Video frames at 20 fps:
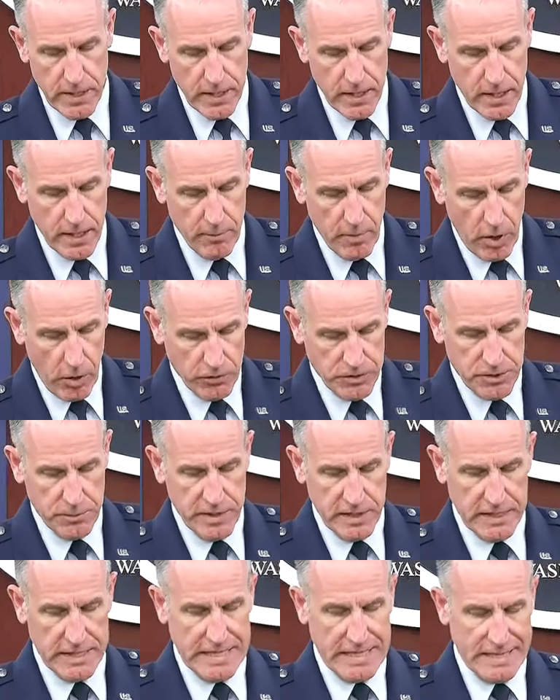Um,
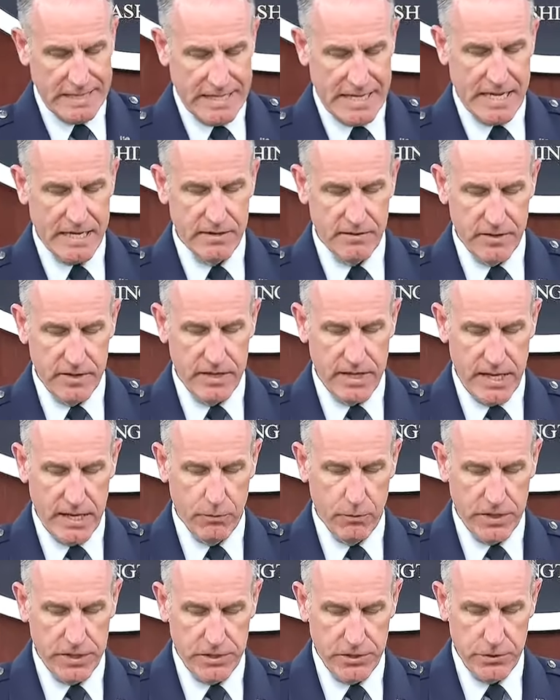ultimately, at the end of the day,
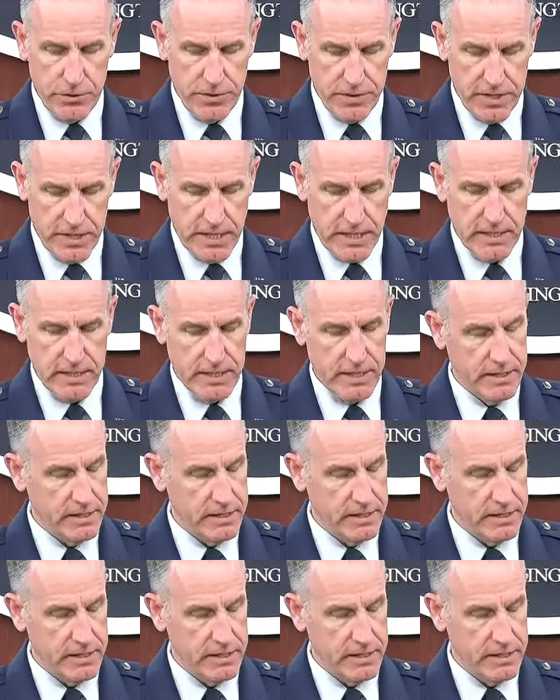we do think that